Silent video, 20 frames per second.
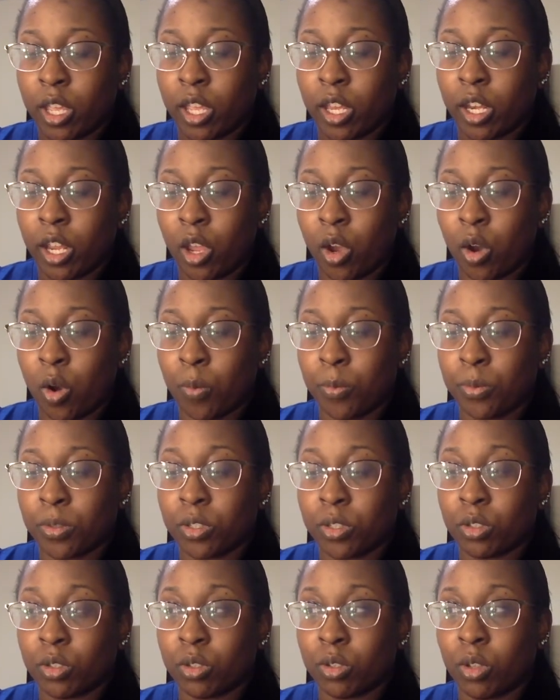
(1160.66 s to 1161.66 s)

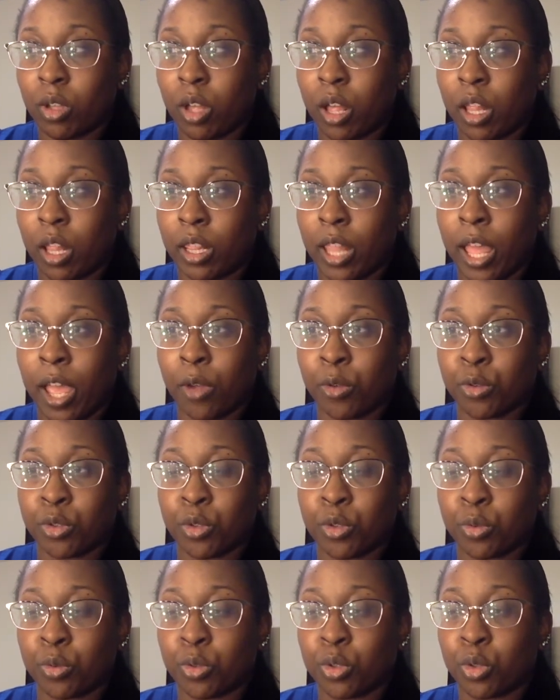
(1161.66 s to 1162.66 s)
helps allows
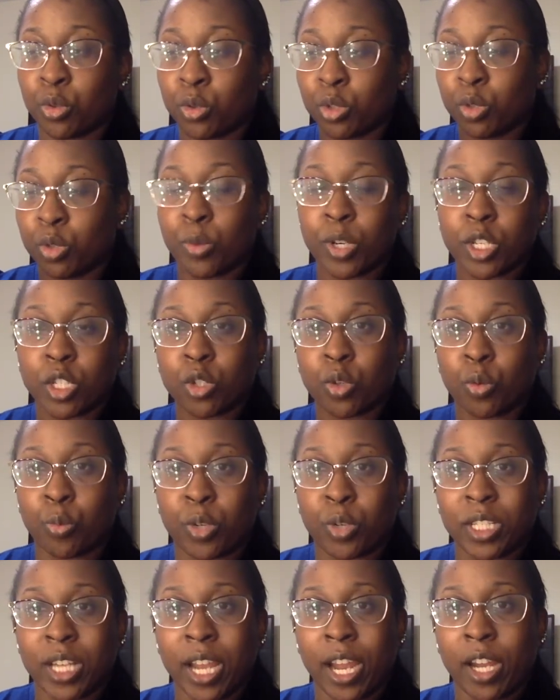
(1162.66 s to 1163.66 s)
you to switch the
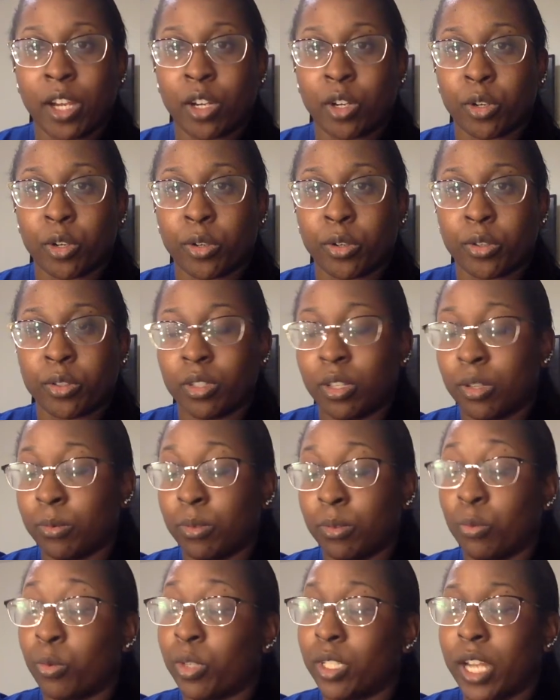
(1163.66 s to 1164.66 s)
retainers, I
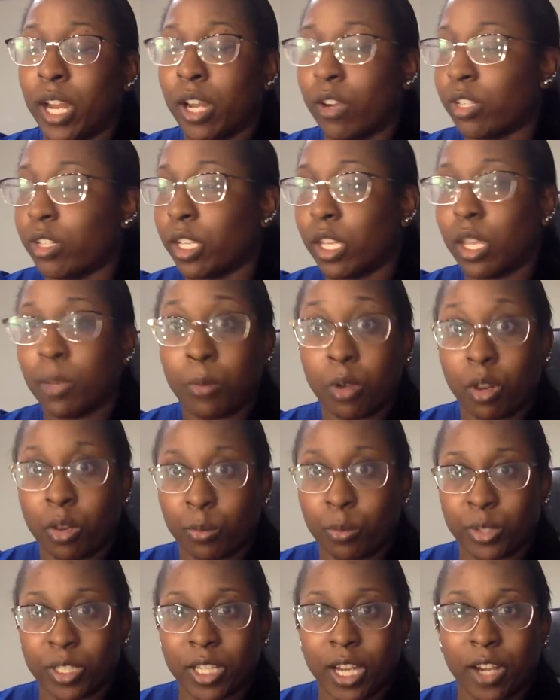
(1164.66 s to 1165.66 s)
keep calling
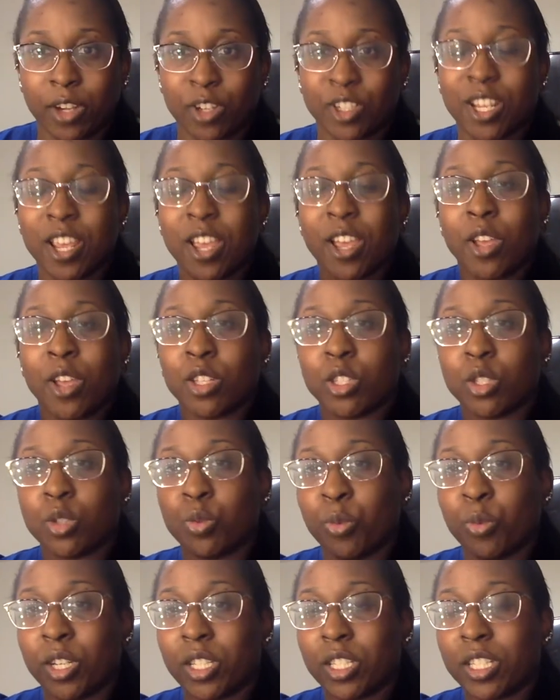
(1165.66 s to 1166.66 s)
them retainers,
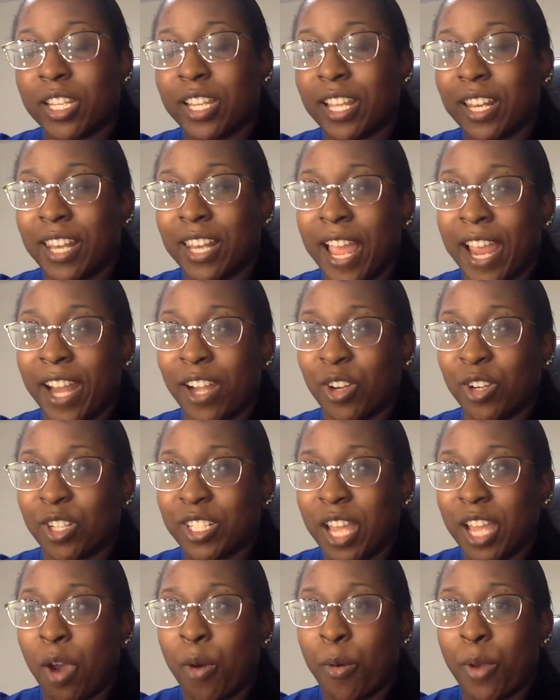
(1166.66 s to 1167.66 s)
switch the aligners
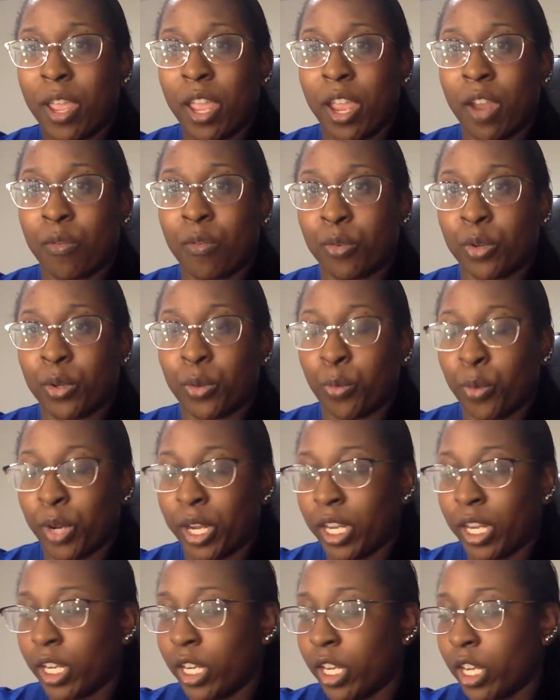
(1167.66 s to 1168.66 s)
out every
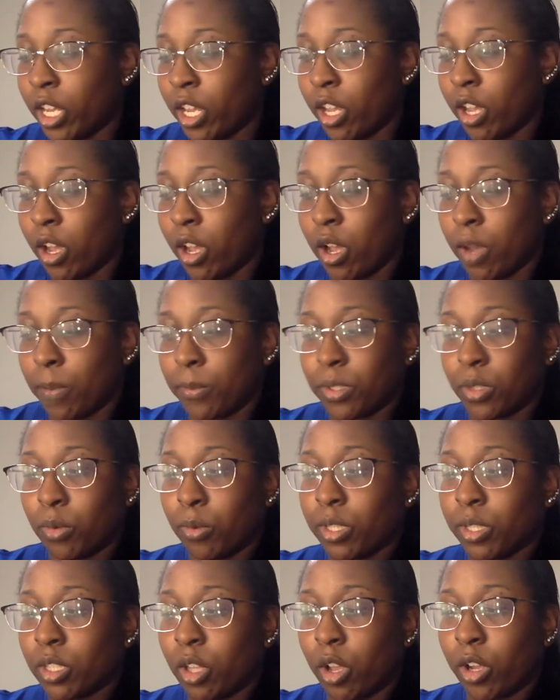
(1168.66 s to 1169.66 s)
week. So
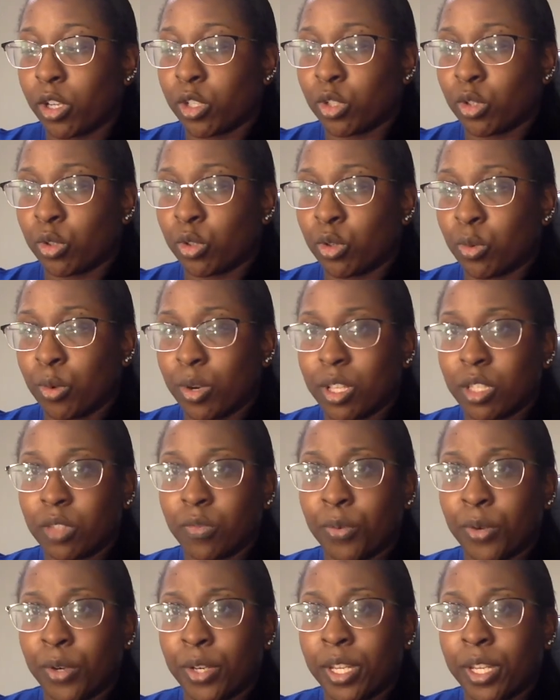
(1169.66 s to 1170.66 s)
as long as you're doing this
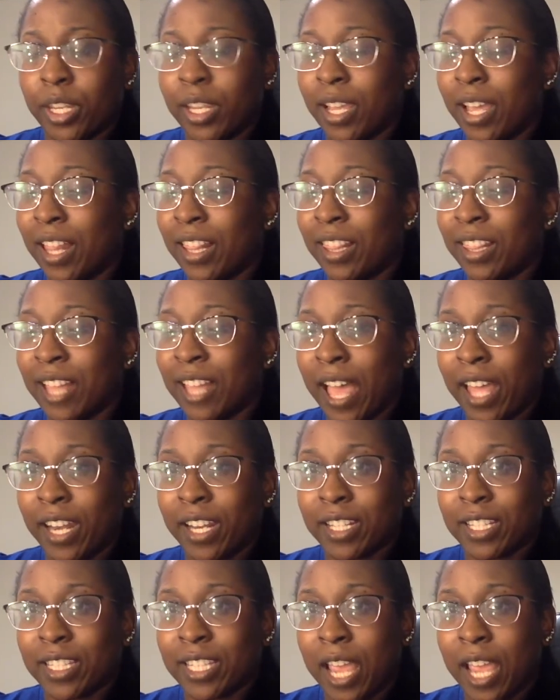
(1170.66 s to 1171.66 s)
for the
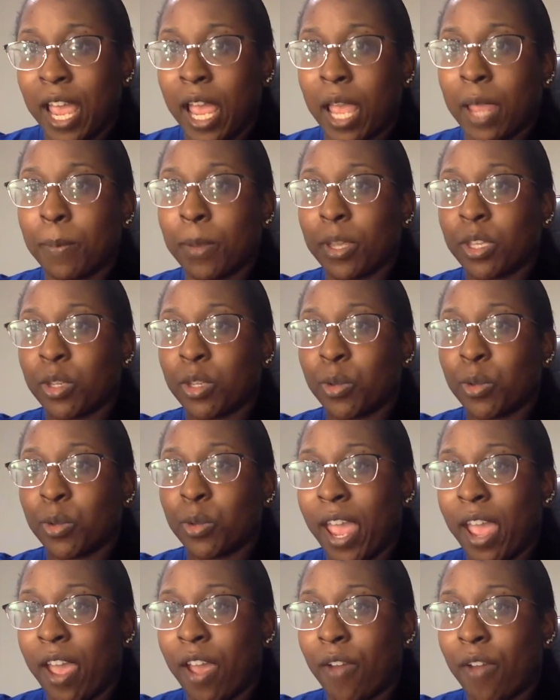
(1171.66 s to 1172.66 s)
allotted time and you
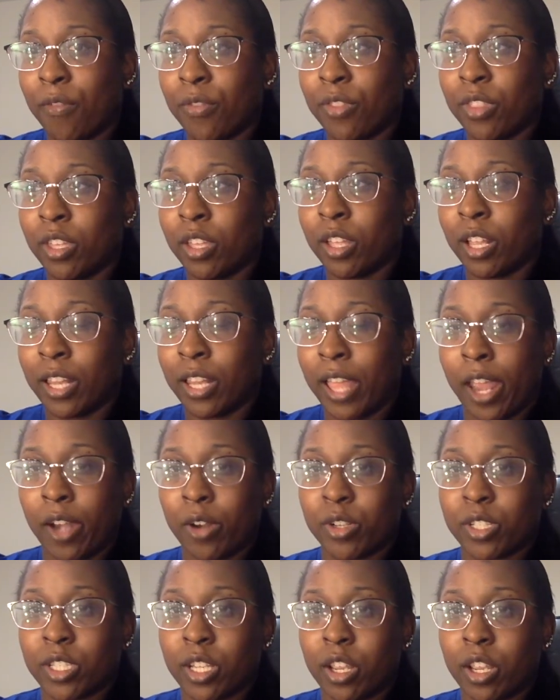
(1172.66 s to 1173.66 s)
have the
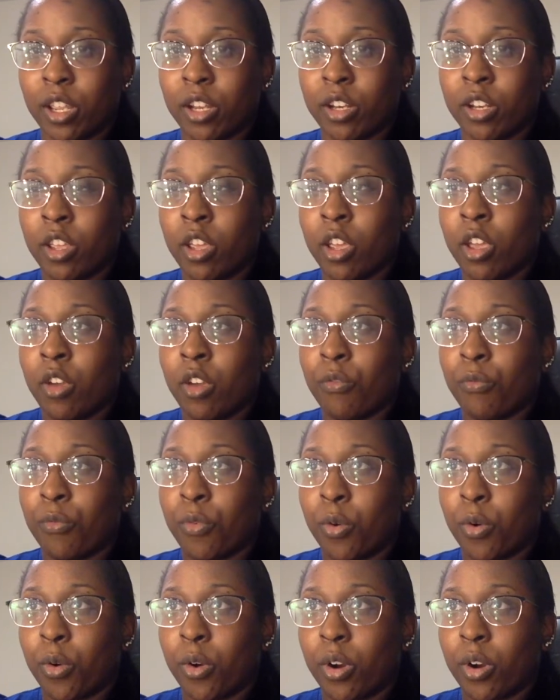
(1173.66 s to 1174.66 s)
aligners in
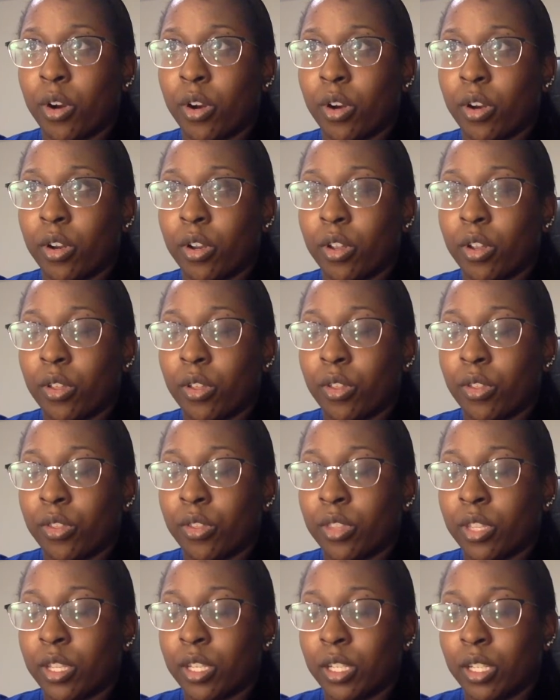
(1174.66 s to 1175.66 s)
for
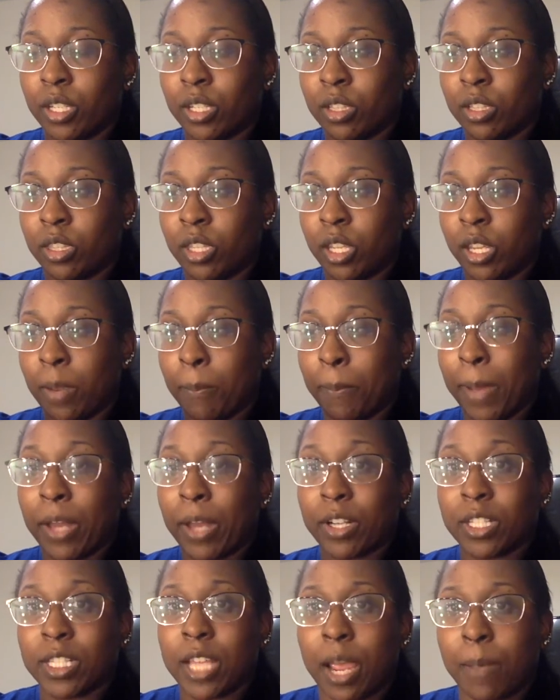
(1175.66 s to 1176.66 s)
the amount
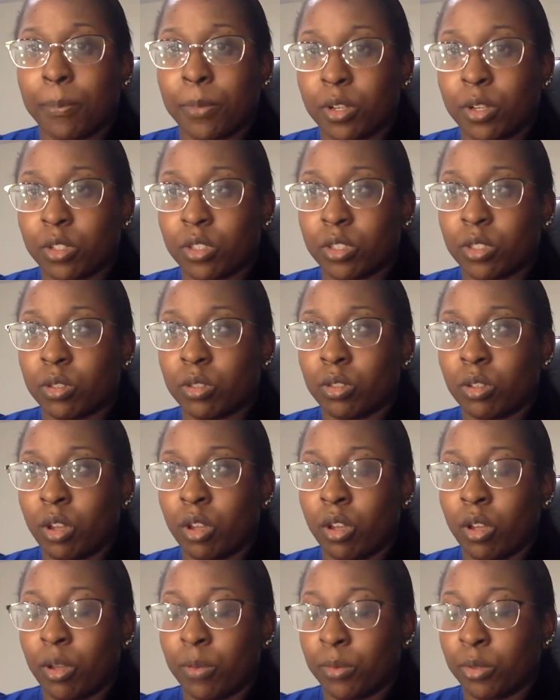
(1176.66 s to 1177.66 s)
of time there's
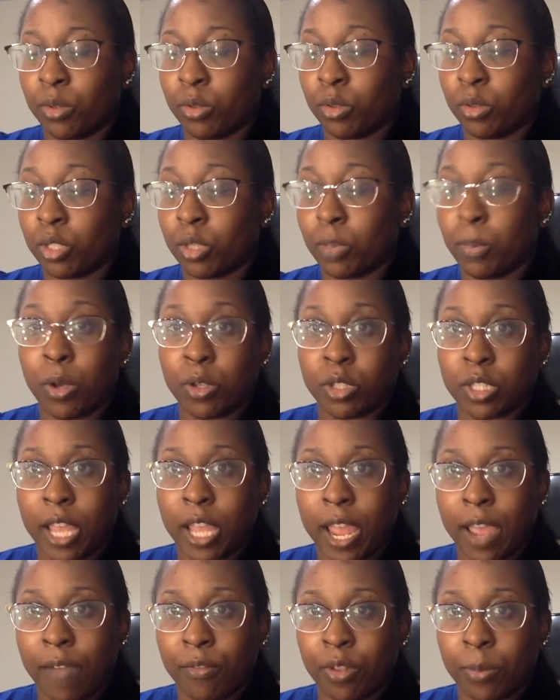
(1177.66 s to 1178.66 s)
you're supposed to
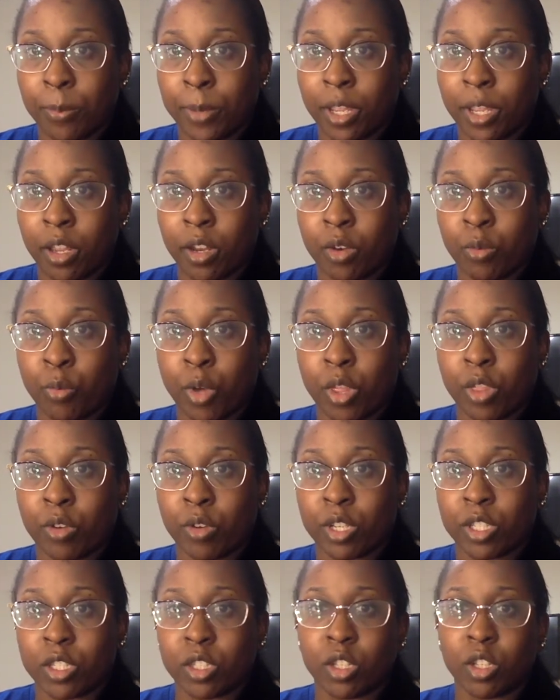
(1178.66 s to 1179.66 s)
have them in, whether
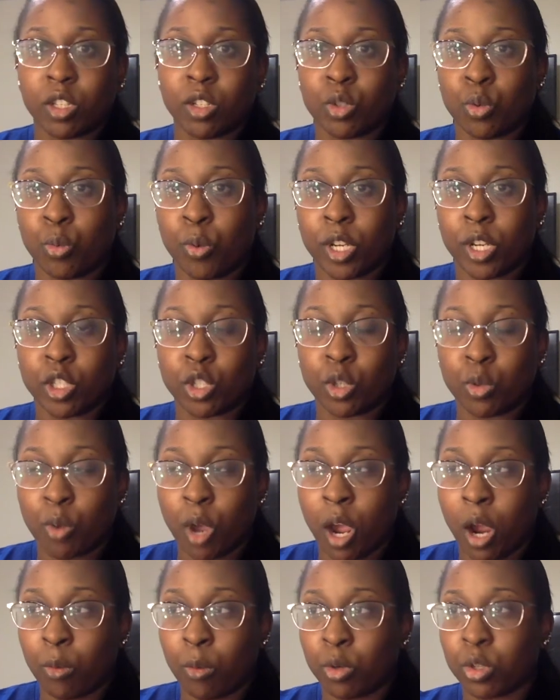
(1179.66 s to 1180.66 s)
it's the 22
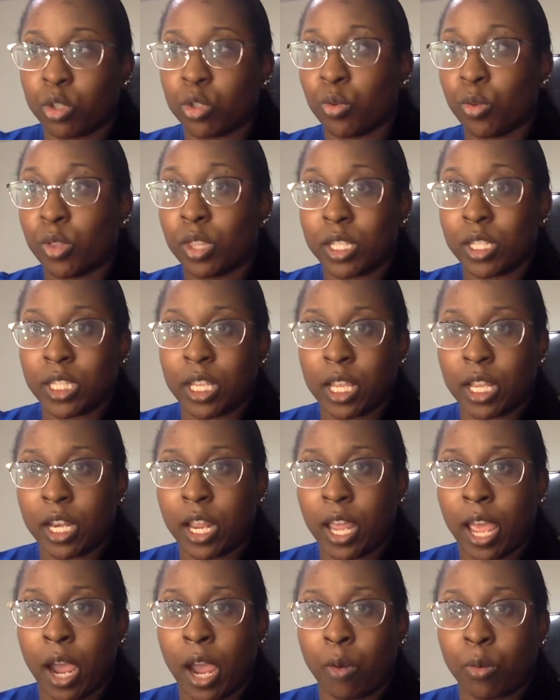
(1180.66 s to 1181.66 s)
hours or the 10
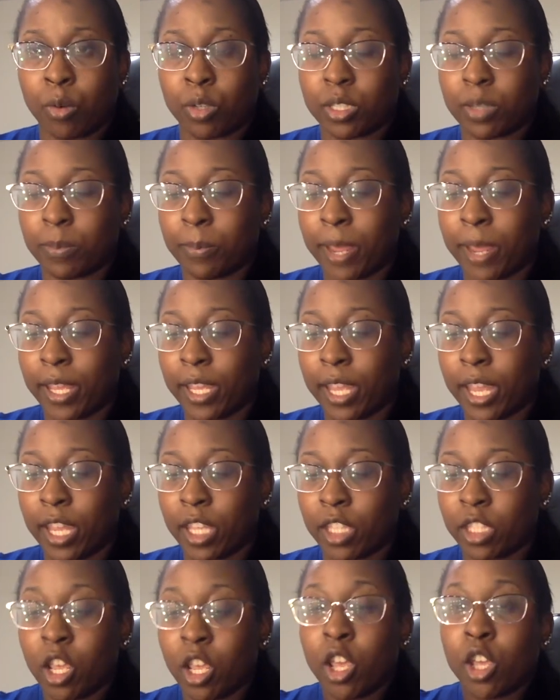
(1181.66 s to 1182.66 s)
hours in my
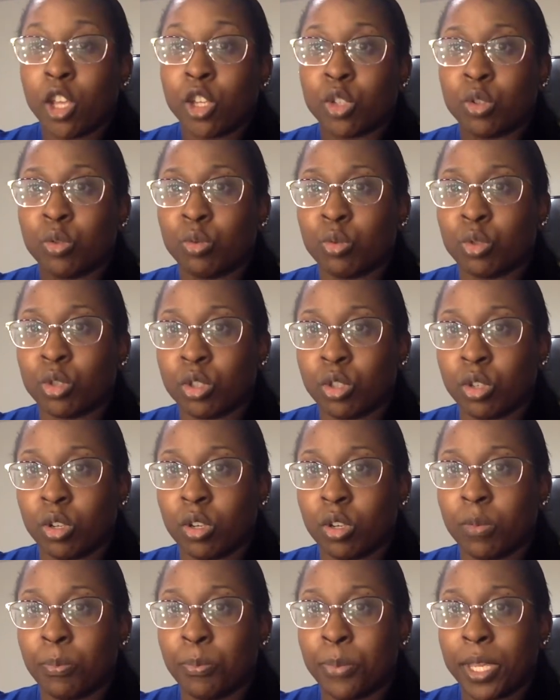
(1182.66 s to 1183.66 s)
case, you
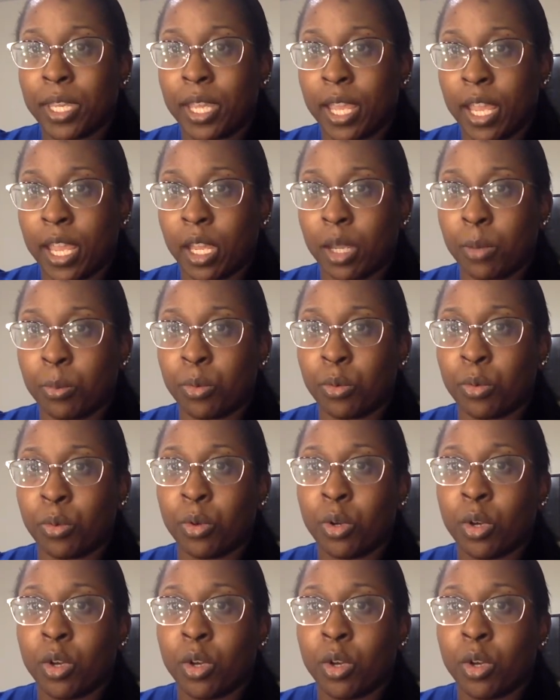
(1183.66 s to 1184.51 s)
should be able